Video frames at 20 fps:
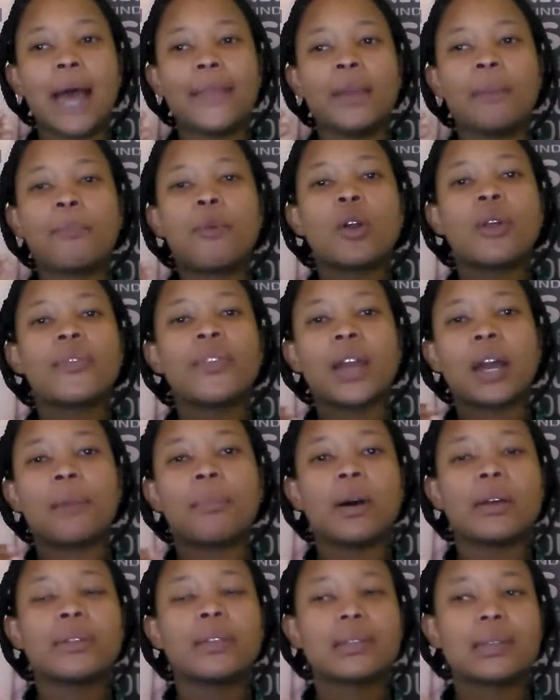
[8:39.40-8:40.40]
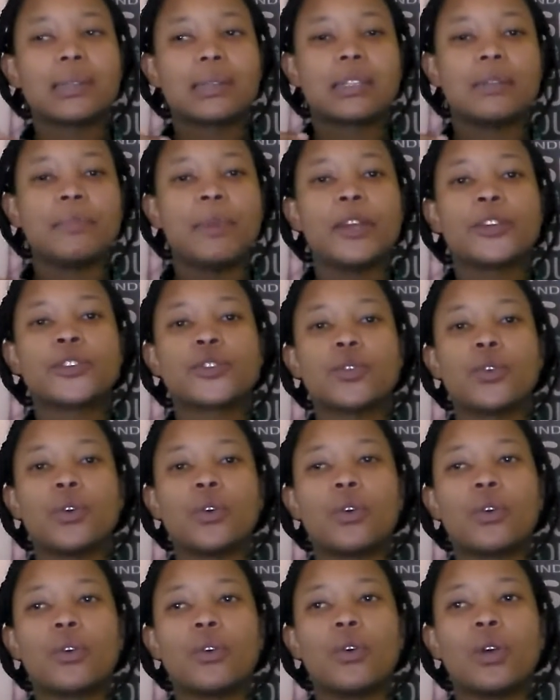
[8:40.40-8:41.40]
the important thing about this is to make
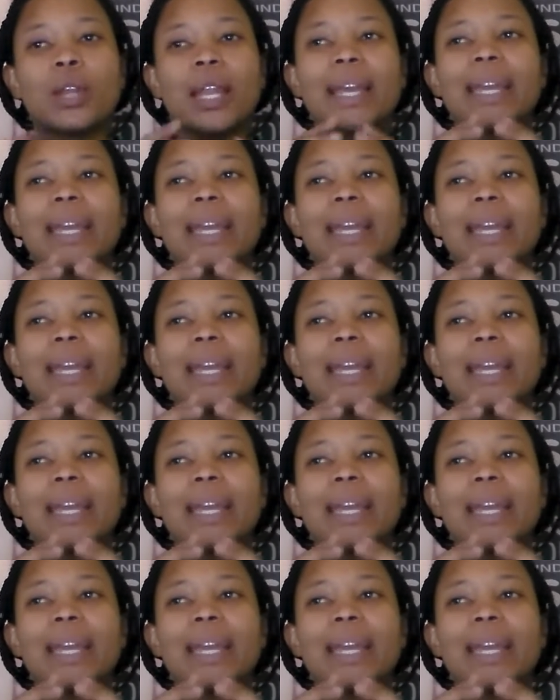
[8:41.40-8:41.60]
sure,